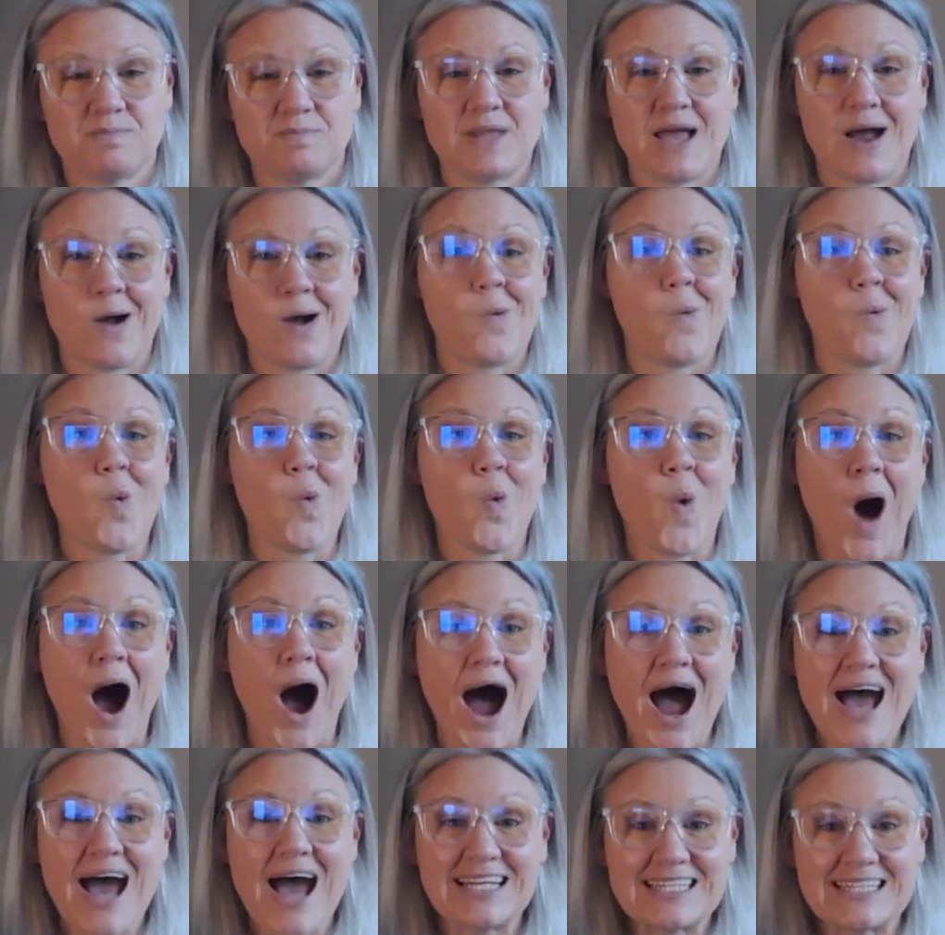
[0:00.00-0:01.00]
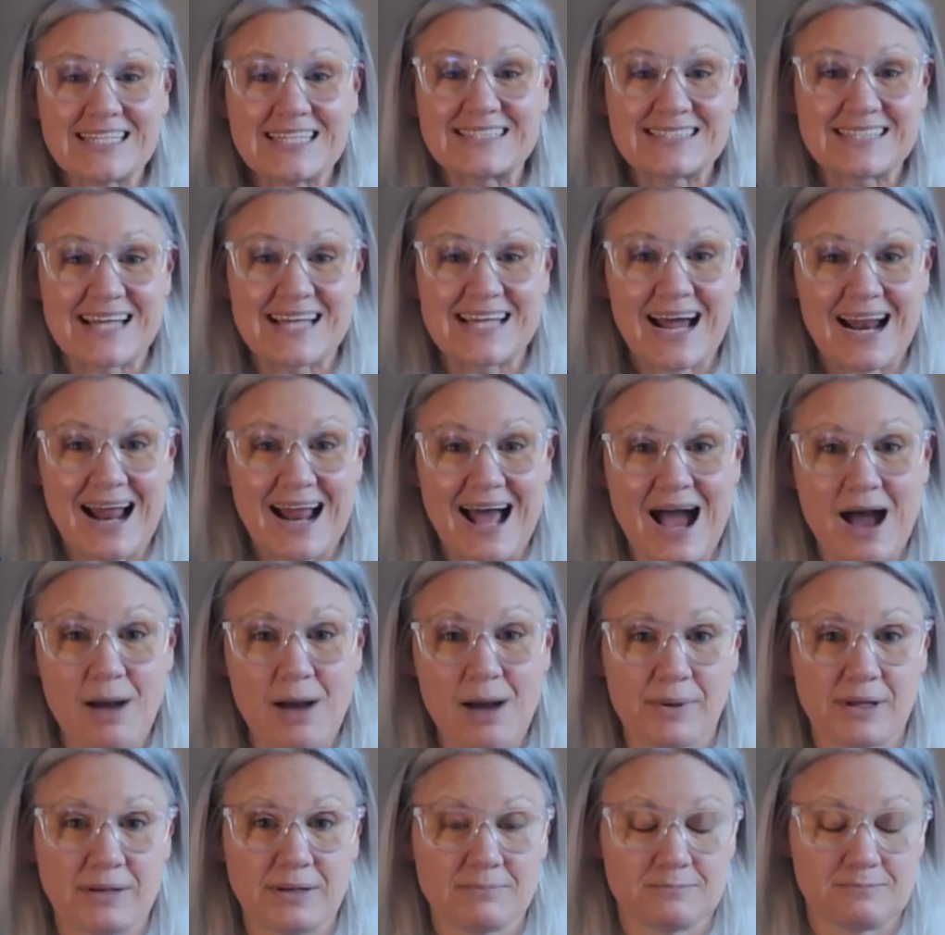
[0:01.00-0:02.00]
Now, why does that
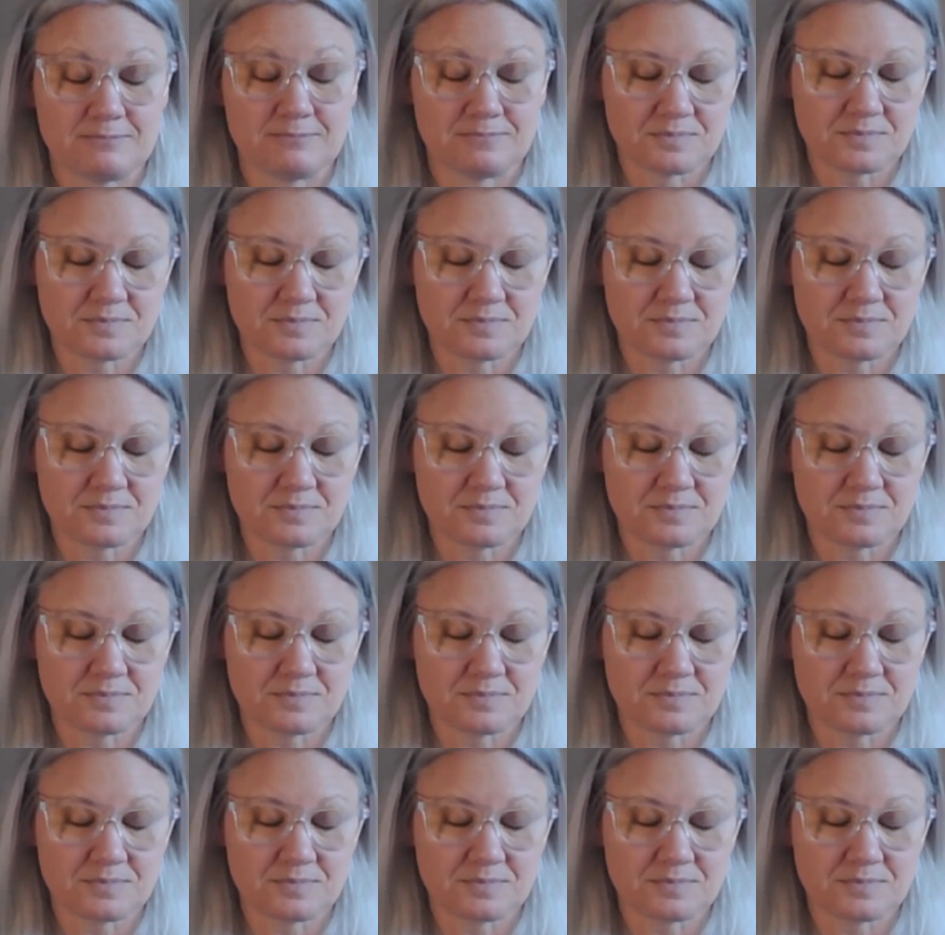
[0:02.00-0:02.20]
happen?